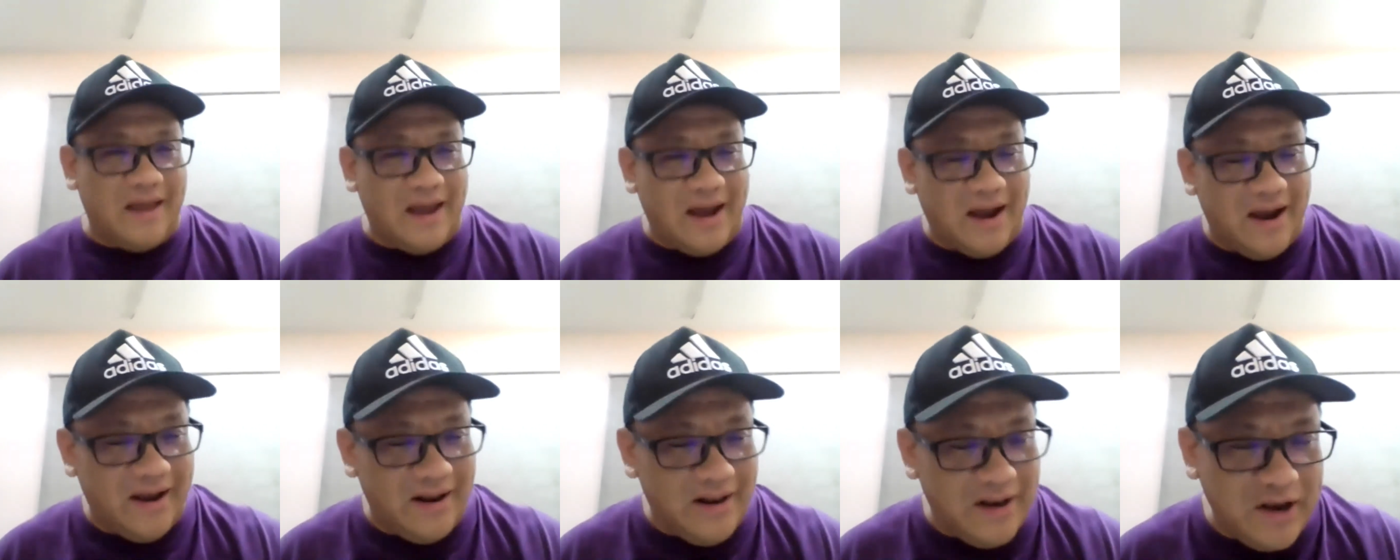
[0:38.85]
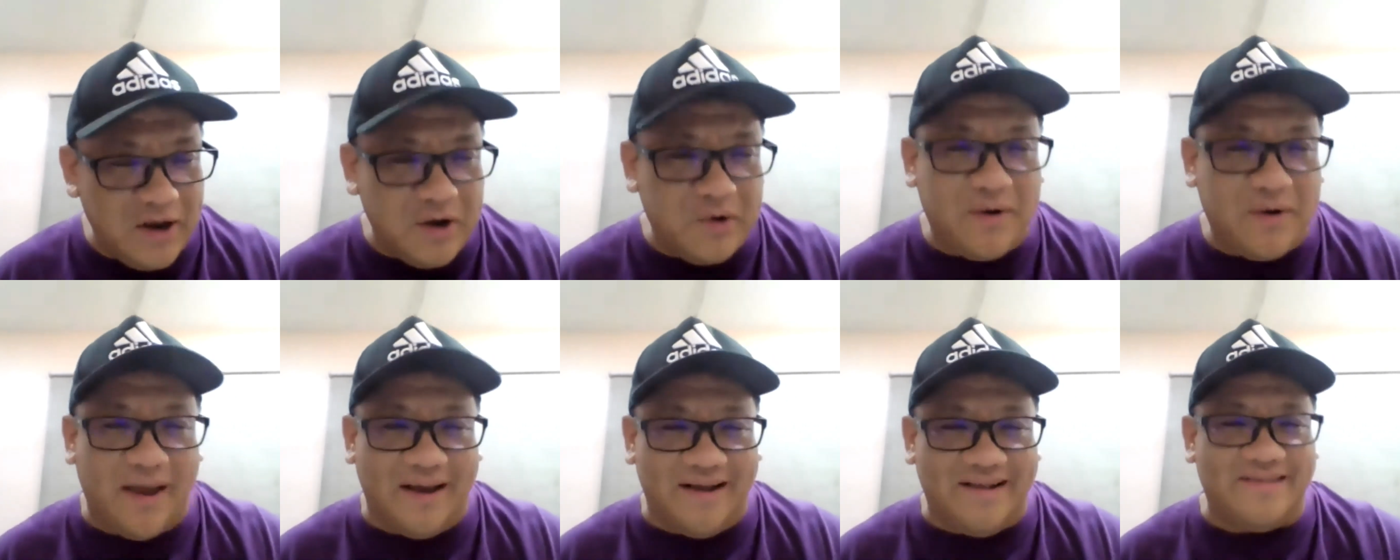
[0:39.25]
I
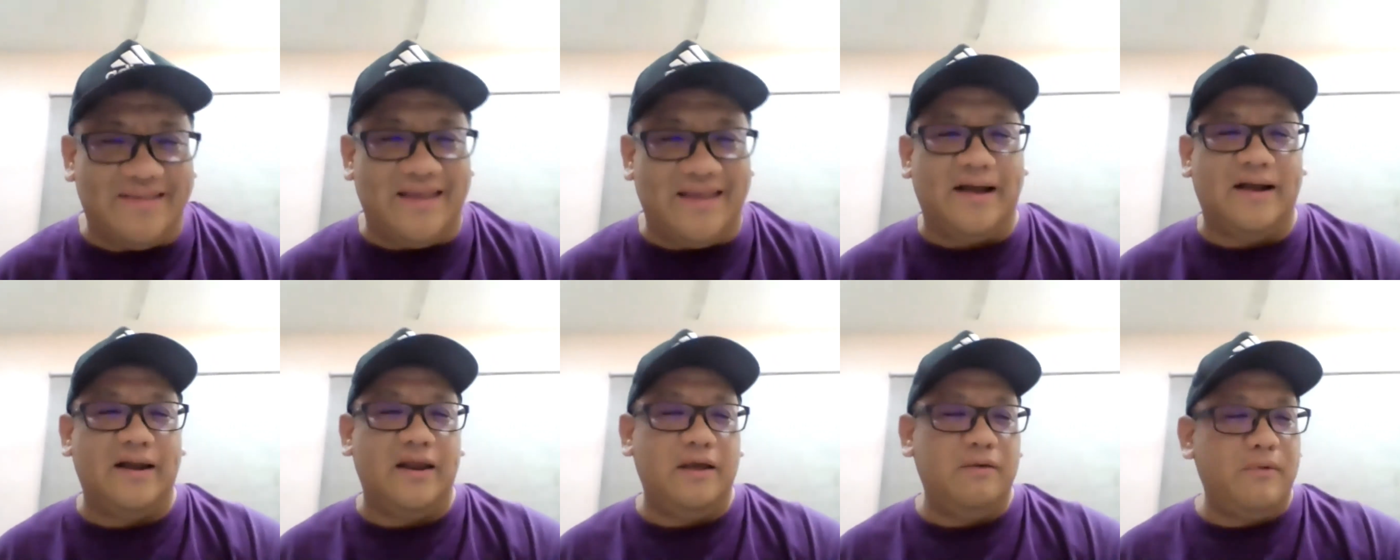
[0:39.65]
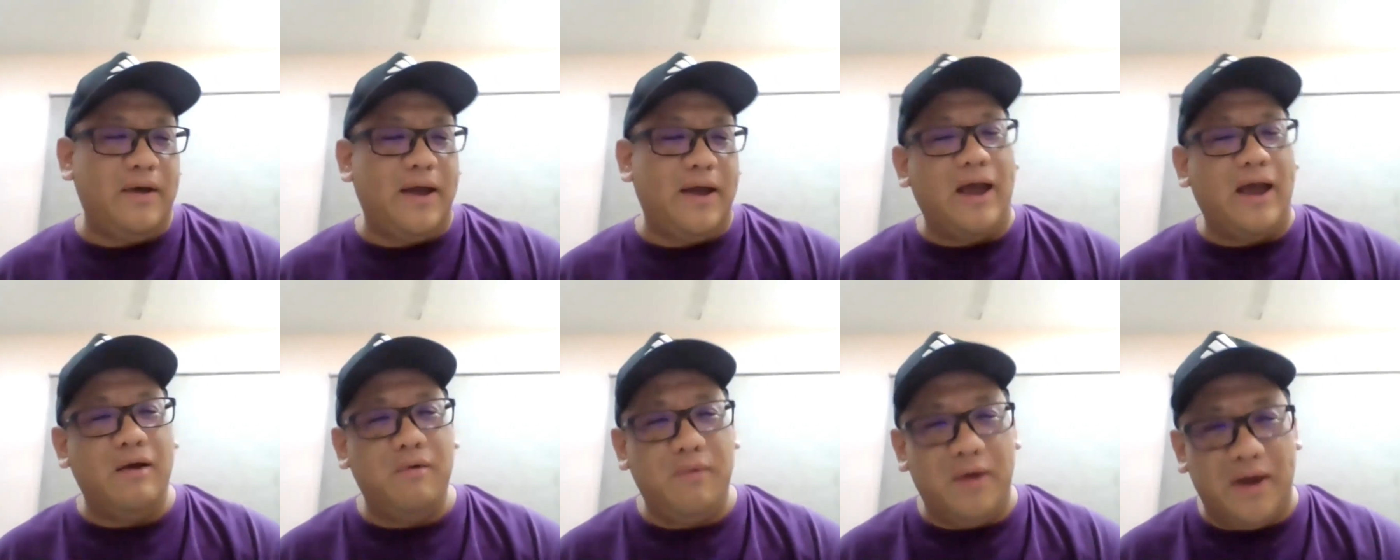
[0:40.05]
knew exactly
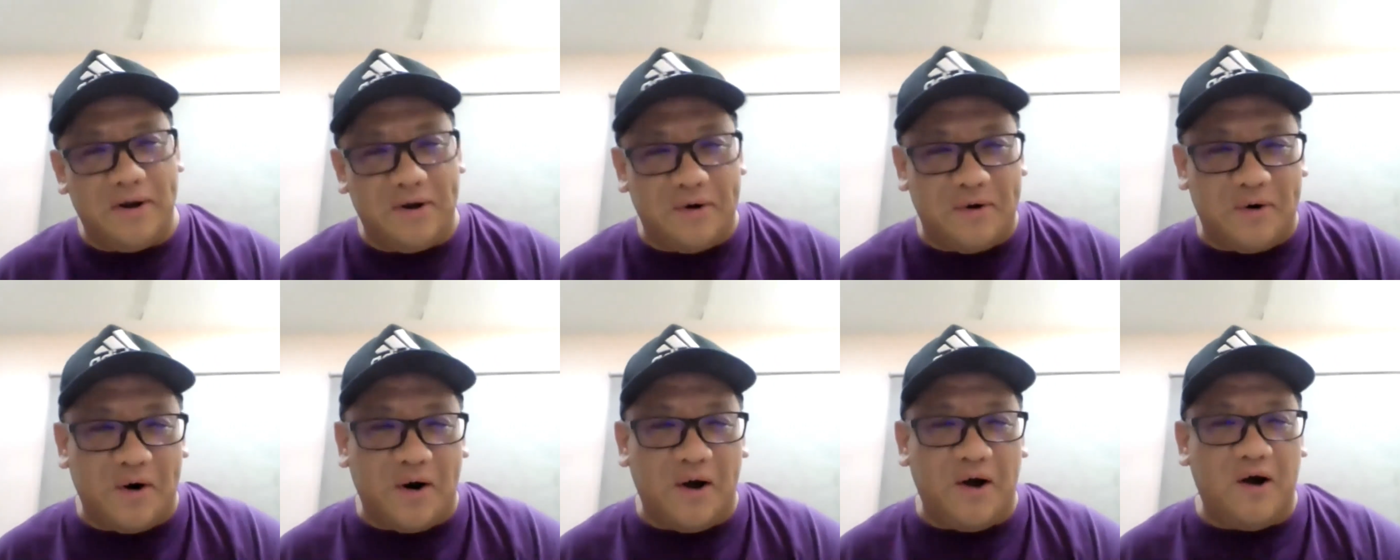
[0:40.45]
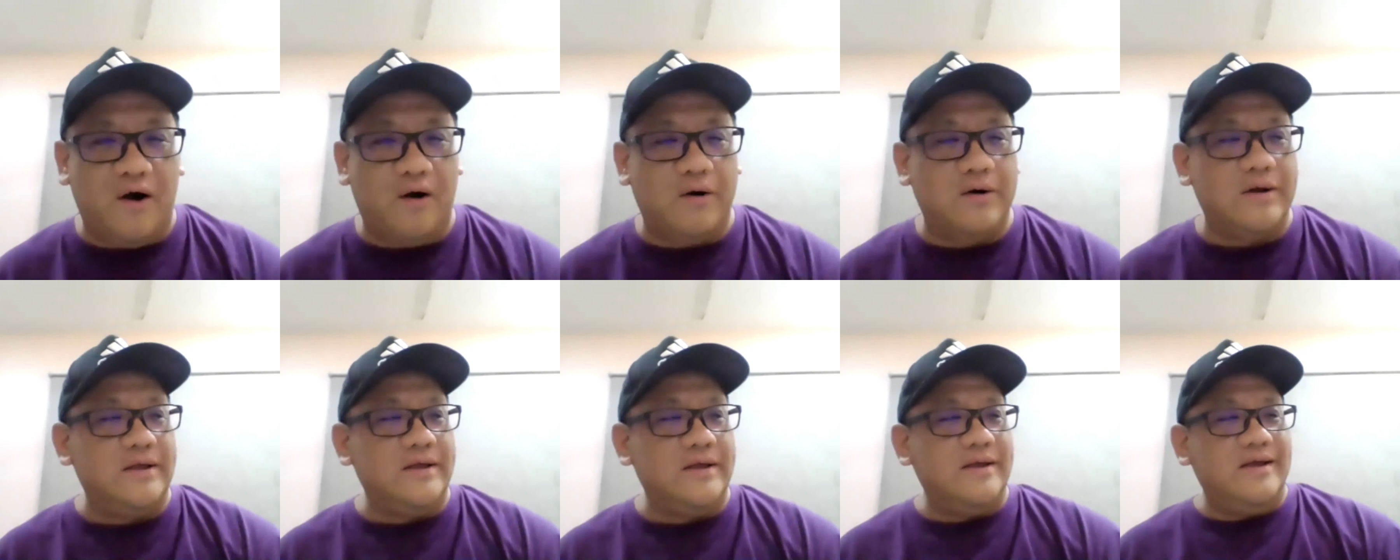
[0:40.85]
where I went
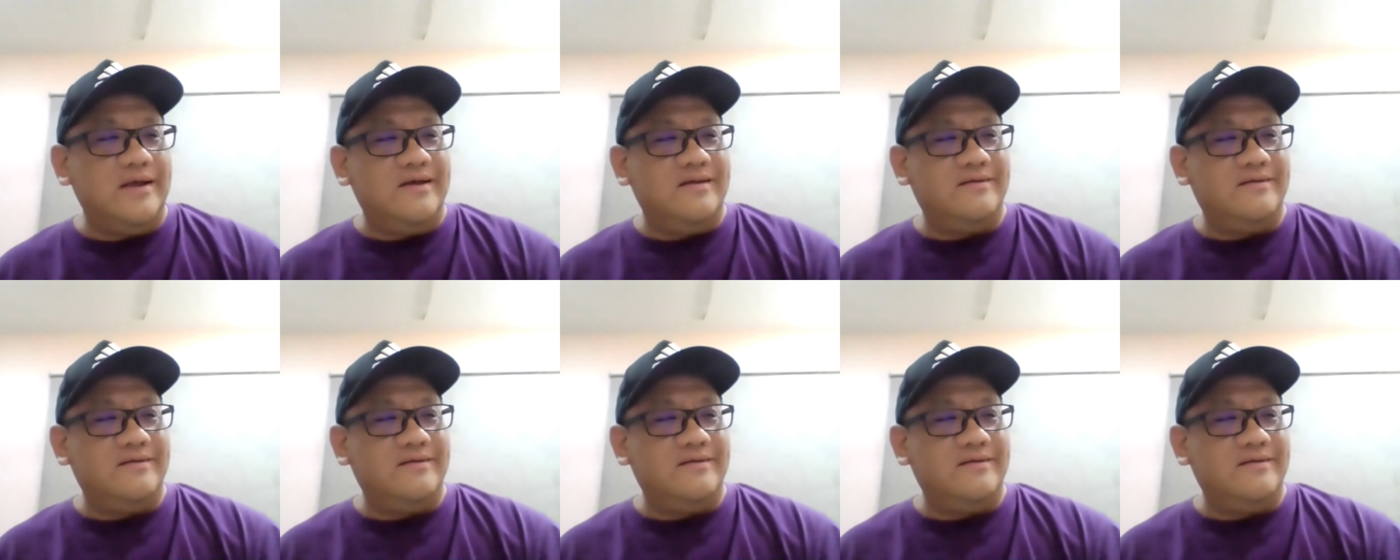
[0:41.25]
wrong.